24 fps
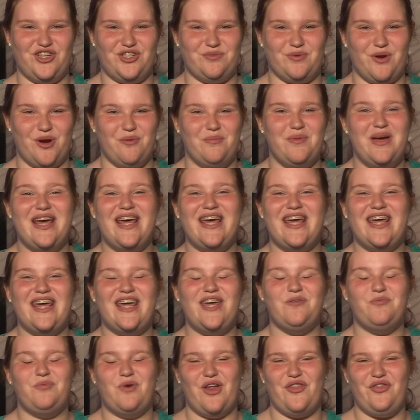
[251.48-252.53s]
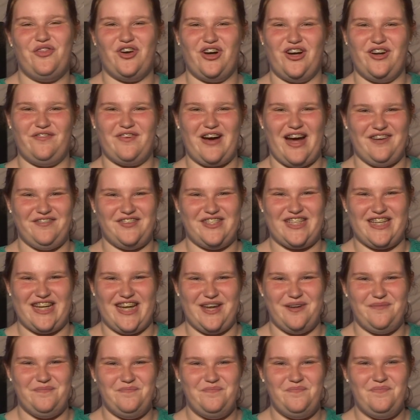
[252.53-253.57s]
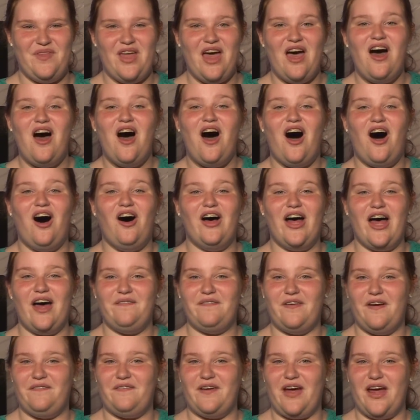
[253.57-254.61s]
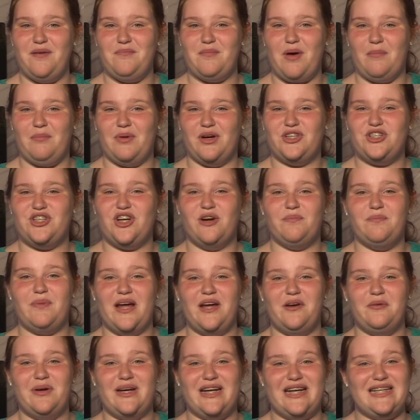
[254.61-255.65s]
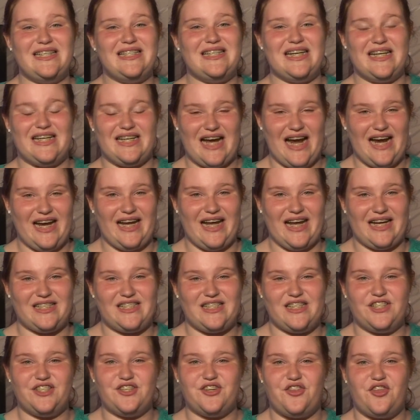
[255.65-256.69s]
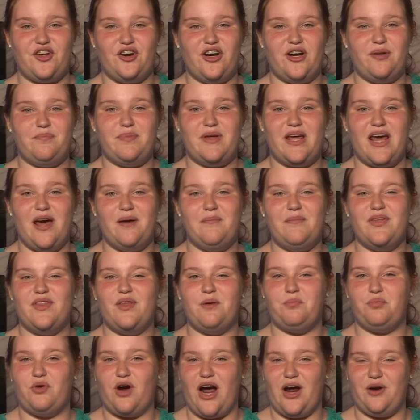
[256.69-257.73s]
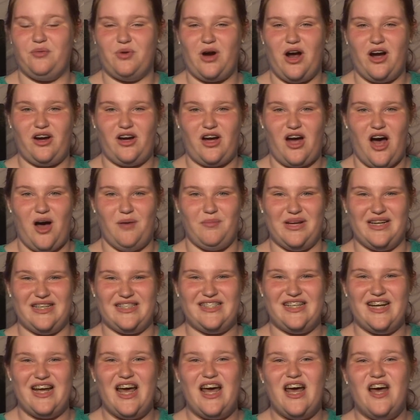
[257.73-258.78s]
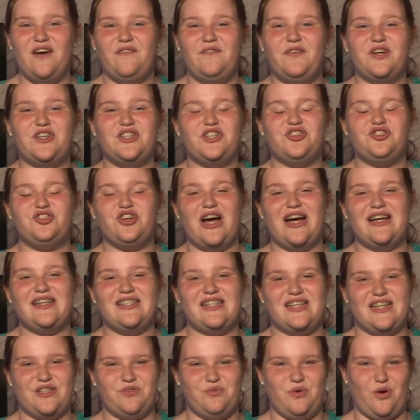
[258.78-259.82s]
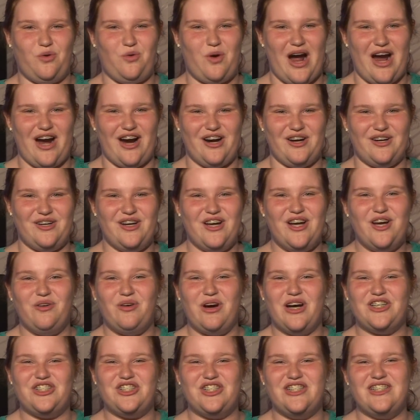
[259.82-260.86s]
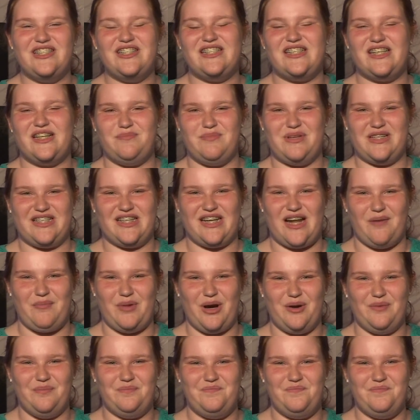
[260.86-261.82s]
room, E135C. All FFA members, your banquet is tonight at 6.30 p.m. in the Pride Rock Commons. Official dress is required. Questions? See Ms. Lemmer.